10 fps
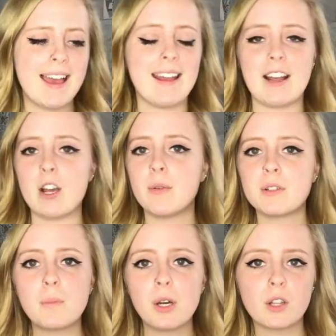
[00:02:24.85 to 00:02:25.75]
And I
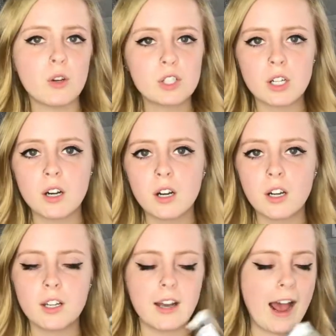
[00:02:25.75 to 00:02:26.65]
always put lotion
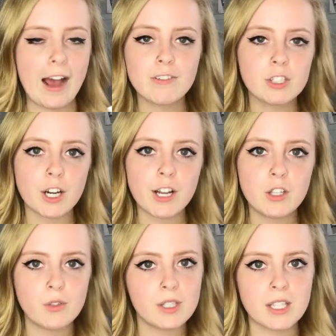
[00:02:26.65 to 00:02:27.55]
on after I
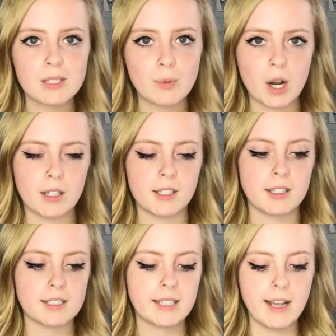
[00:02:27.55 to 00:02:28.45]
use this
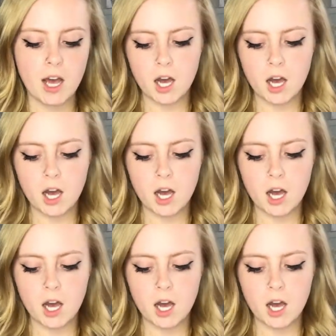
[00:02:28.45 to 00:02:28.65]
product